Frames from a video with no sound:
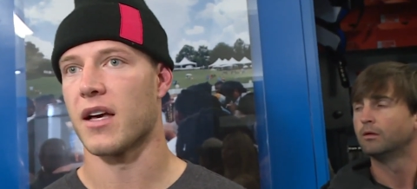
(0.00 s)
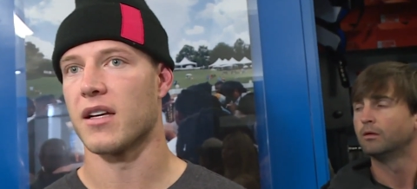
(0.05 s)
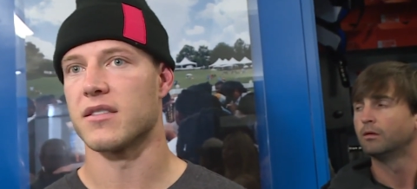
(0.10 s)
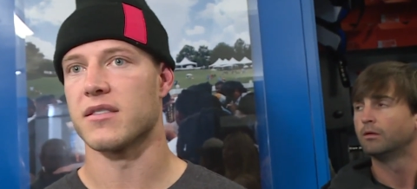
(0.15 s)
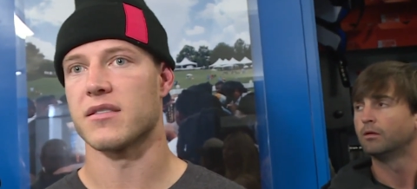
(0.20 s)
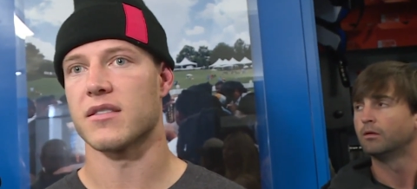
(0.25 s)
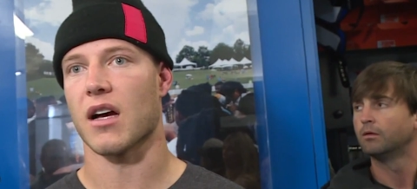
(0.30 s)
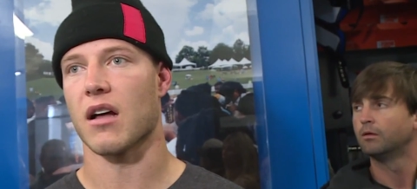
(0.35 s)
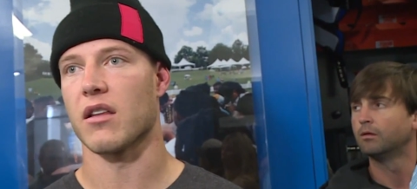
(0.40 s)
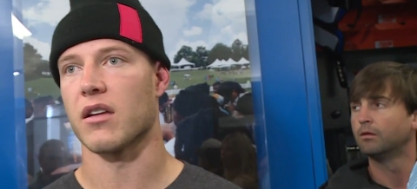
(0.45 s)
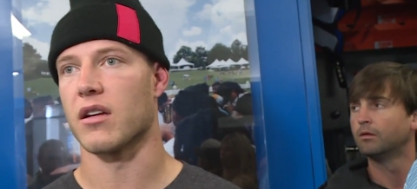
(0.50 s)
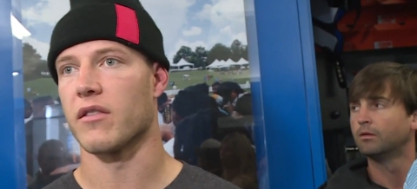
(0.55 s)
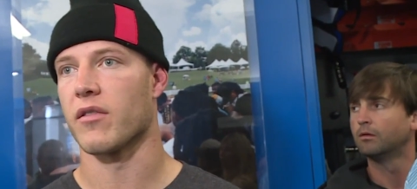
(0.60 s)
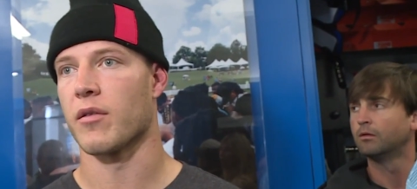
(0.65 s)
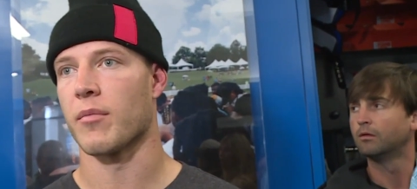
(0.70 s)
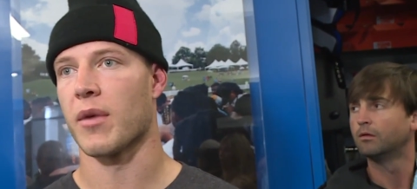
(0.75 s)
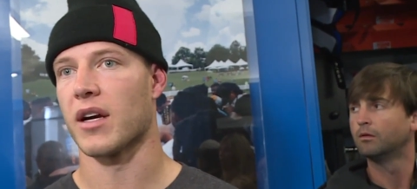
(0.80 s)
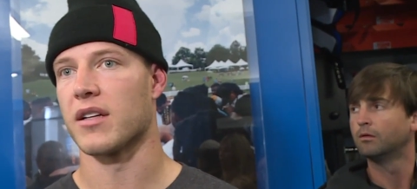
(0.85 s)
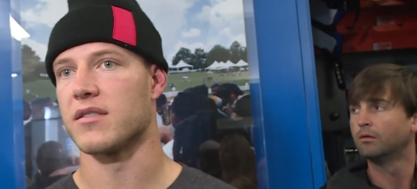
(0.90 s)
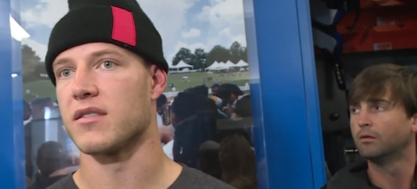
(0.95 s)
Speaker 1: as solid of
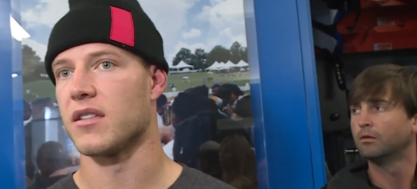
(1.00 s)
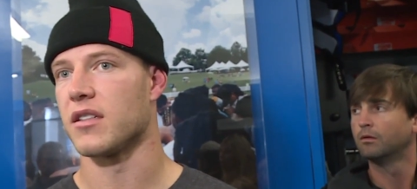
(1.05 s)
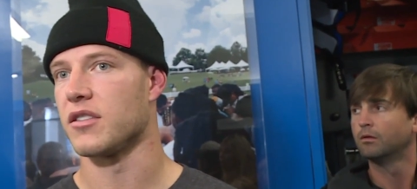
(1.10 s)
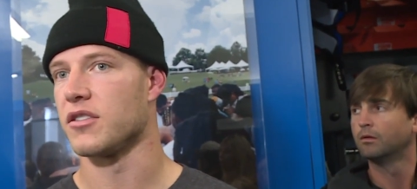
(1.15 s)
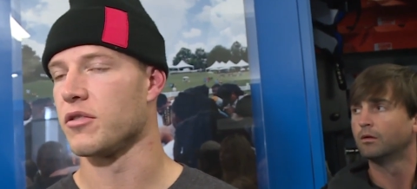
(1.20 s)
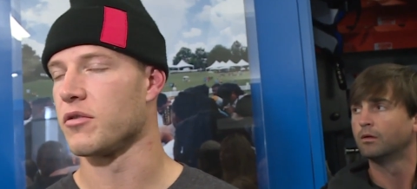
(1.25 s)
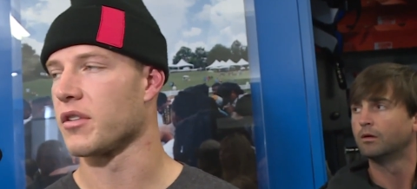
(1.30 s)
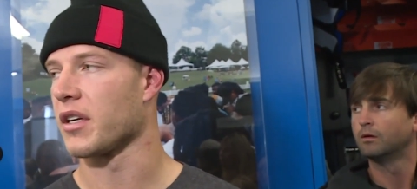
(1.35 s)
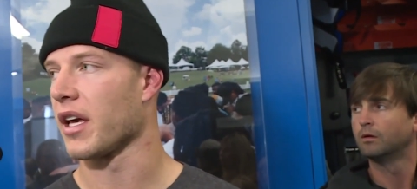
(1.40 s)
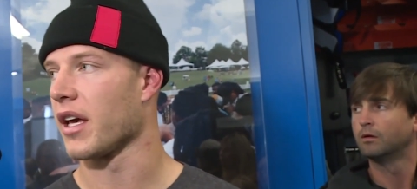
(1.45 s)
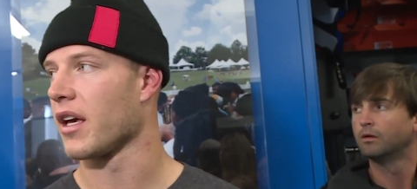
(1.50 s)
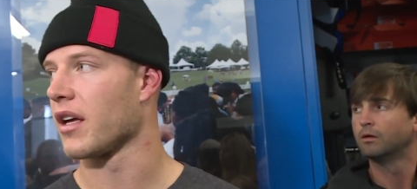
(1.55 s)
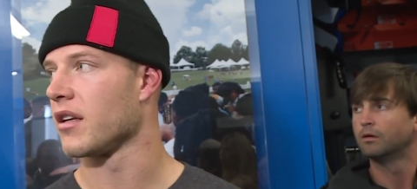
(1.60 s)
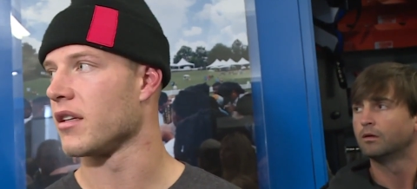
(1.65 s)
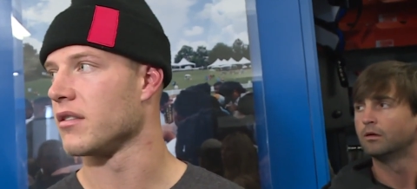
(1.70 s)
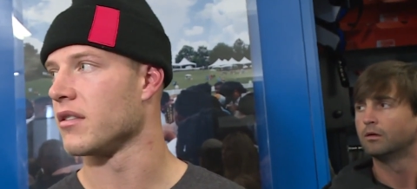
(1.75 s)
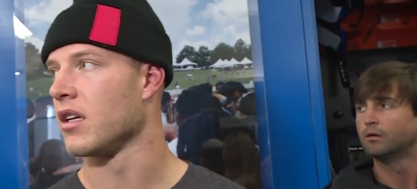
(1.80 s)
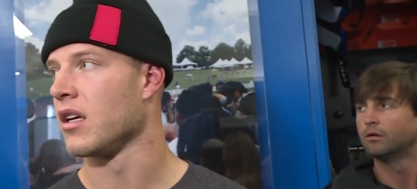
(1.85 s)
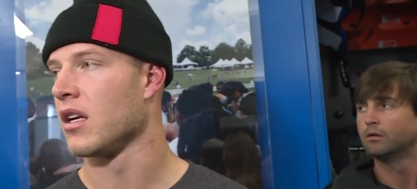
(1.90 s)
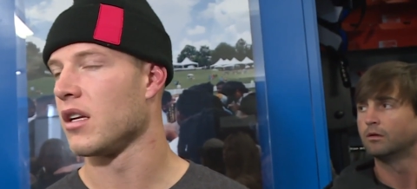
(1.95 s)
a mindset as you can
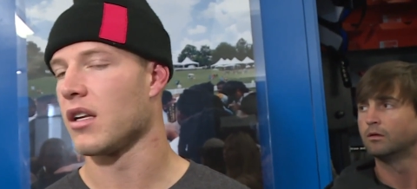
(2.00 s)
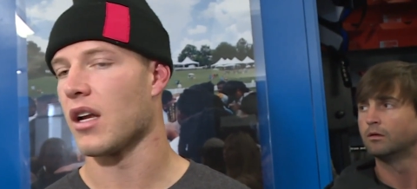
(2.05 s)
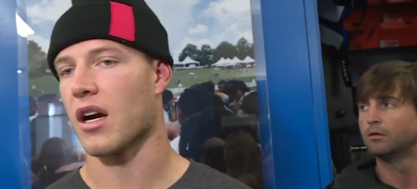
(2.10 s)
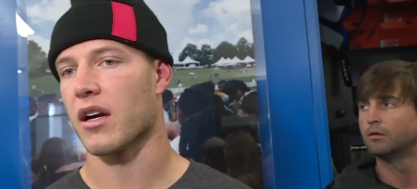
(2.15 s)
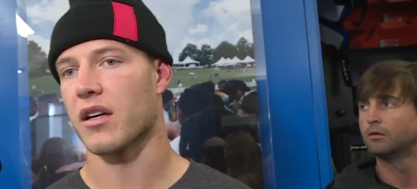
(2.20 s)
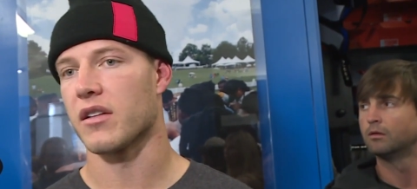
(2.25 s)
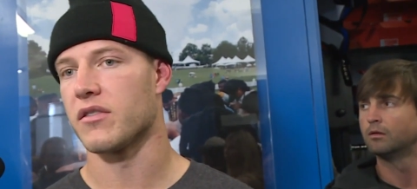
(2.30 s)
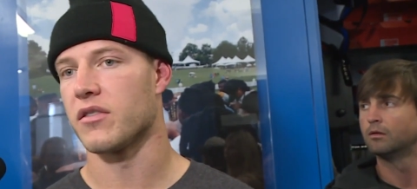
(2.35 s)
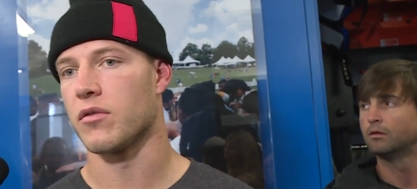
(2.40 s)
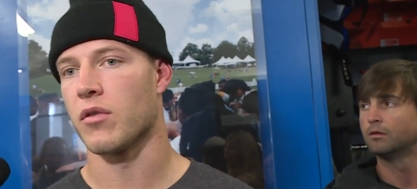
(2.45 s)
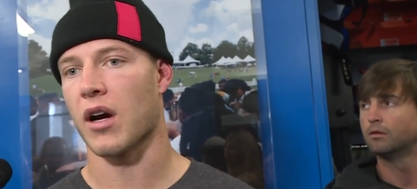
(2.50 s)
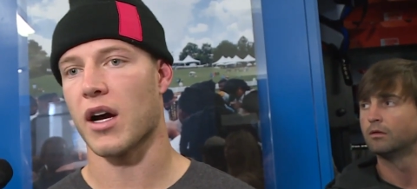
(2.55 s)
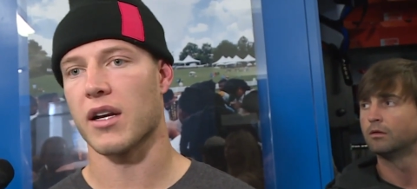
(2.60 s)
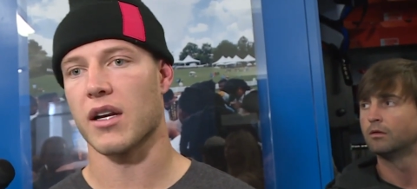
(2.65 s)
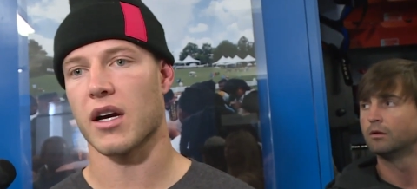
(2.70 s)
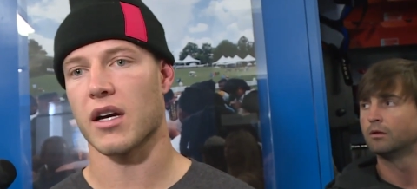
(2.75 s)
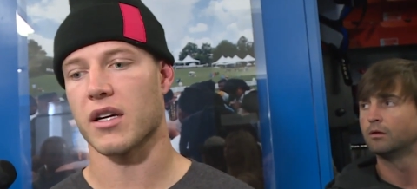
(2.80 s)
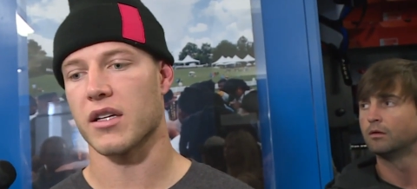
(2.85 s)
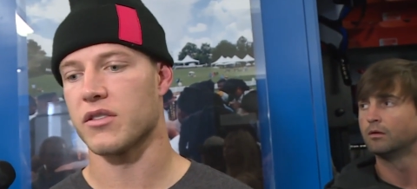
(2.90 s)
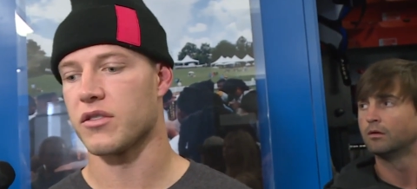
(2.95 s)
and not get too high,
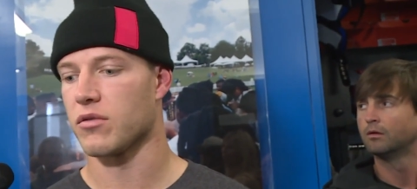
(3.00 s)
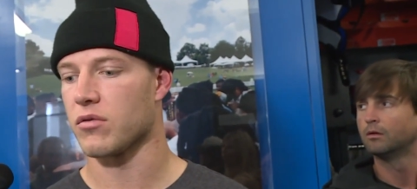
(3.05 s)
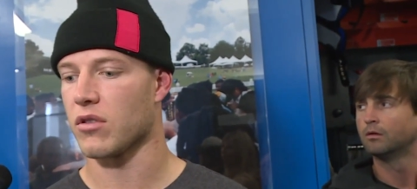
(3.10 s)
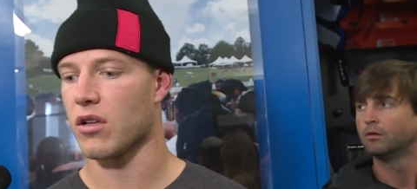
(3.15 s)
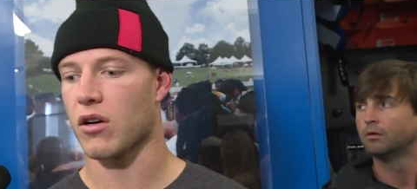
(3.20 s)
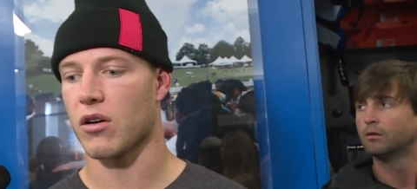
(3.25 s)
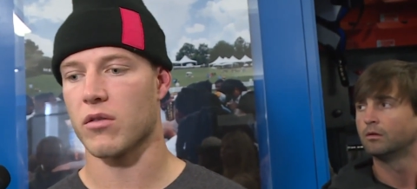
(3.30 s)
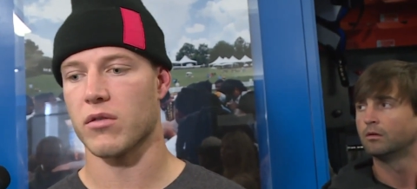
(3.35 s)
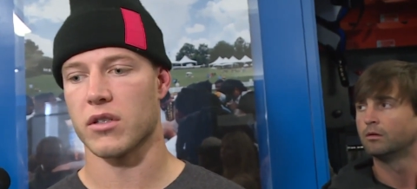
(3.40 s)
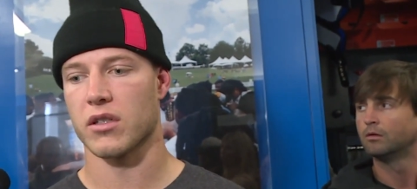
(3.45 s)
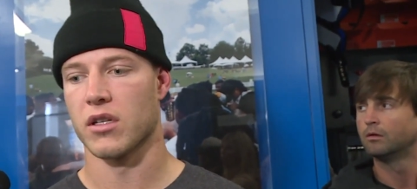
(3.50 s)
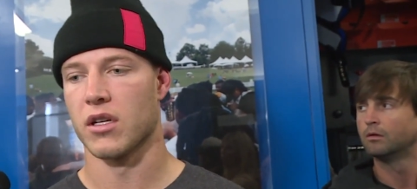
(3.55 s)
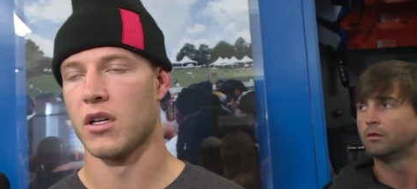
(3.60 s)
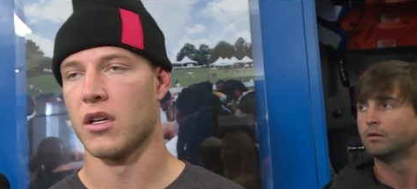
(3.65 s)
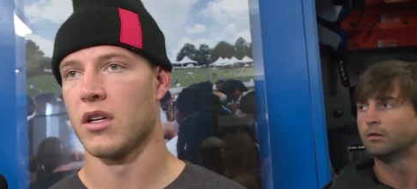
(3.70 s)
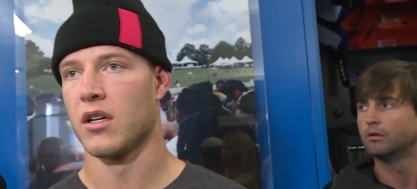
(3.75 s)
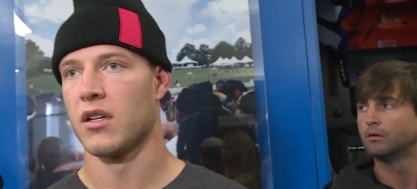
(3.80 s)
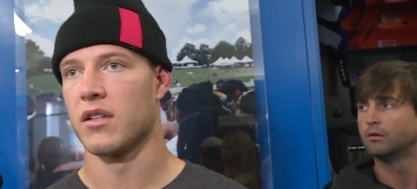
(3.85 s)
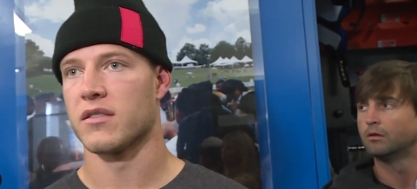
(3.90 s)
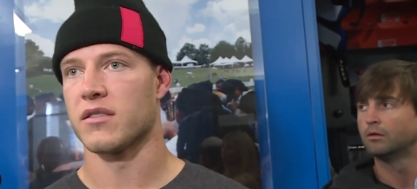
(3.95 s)
not get too low. And
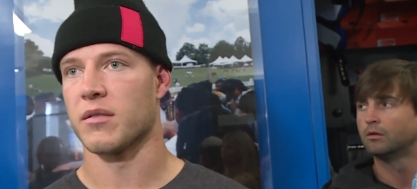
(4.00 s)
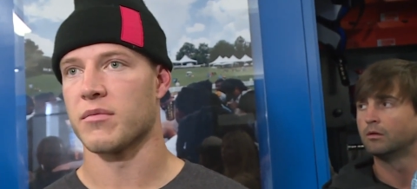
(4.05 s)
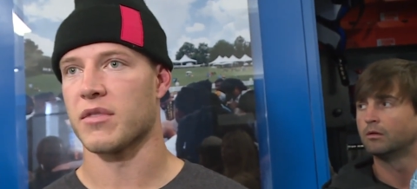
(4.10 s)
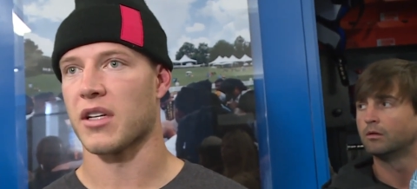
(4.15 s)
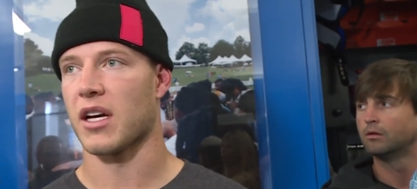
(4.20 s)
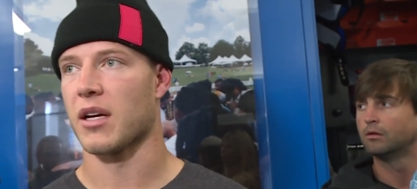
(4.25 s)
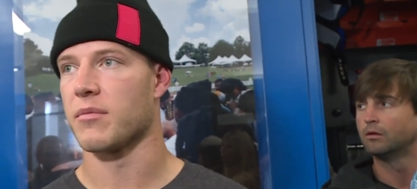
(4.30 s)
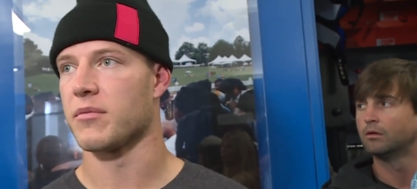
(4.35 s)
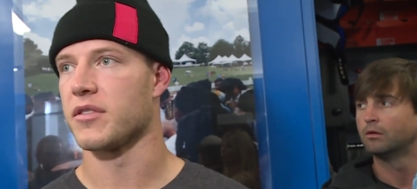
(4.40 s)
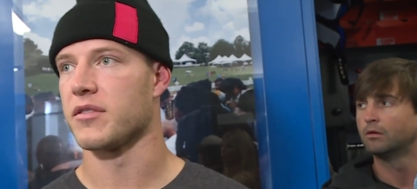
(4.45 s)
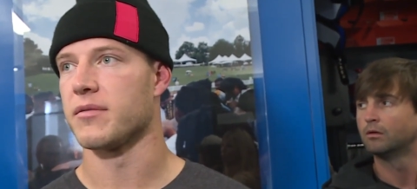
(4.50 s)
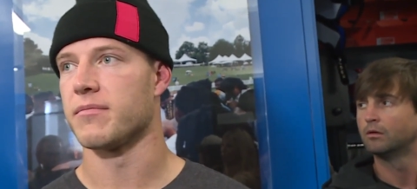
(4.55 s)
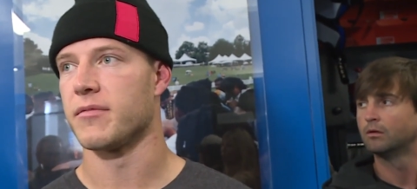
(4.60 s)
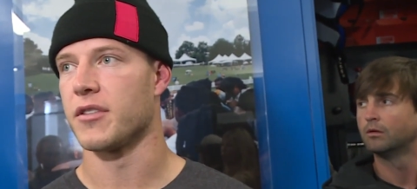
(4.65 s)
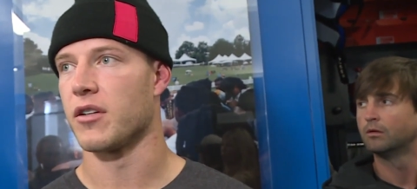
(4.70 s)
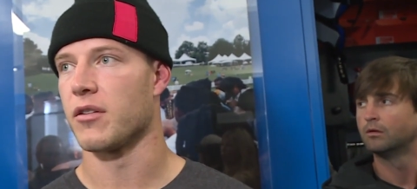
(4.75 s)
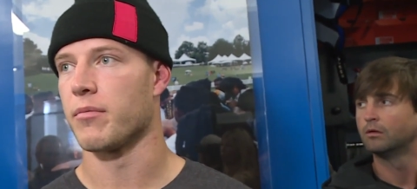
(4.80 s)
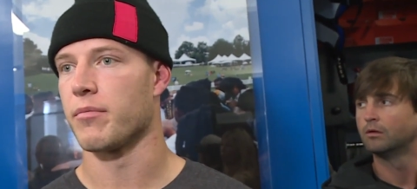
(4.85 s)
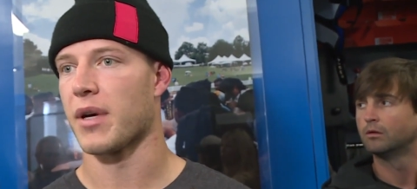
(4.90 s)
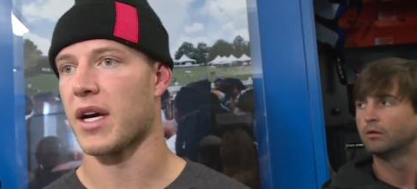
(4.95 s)
sometimes,
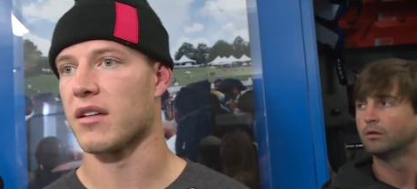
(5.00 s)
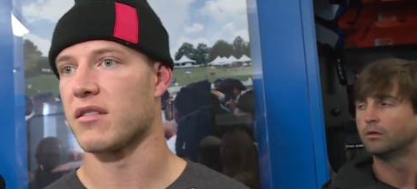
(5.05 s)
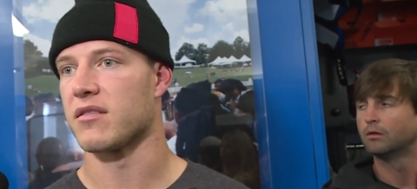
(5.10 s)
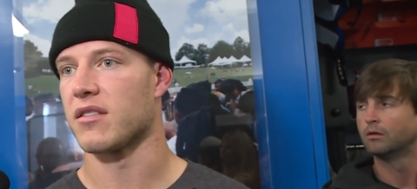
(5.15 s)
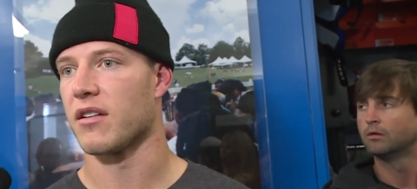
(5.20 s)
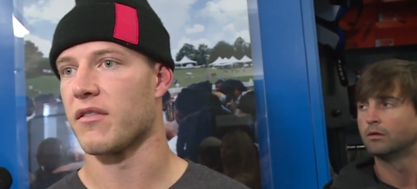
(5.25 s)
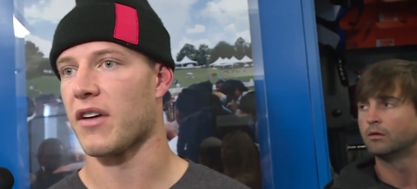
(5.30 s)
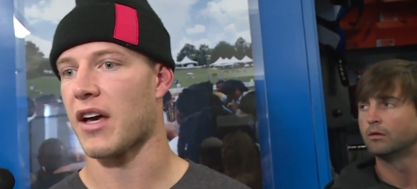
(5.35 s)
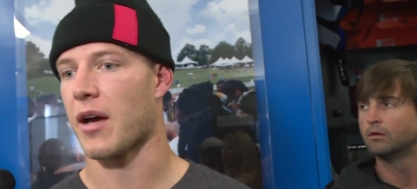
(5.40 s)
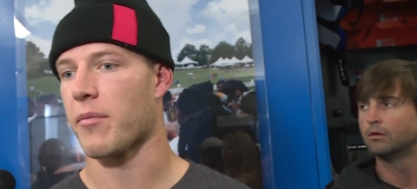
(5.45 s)
you know, bad stuff